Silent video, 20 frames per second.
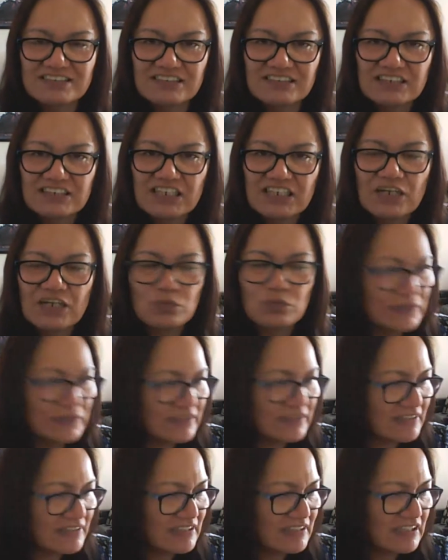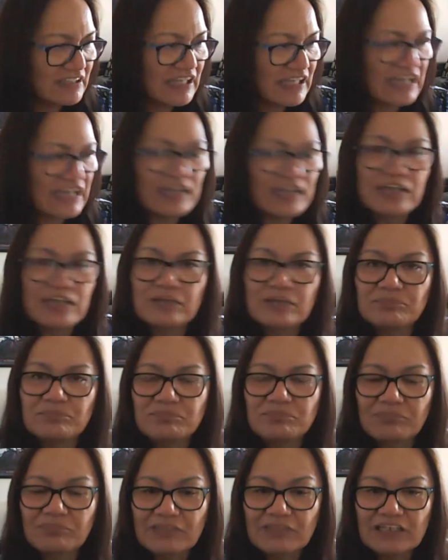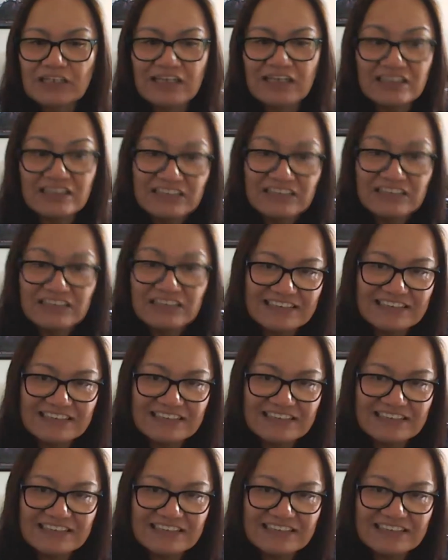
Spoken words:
with our leaders.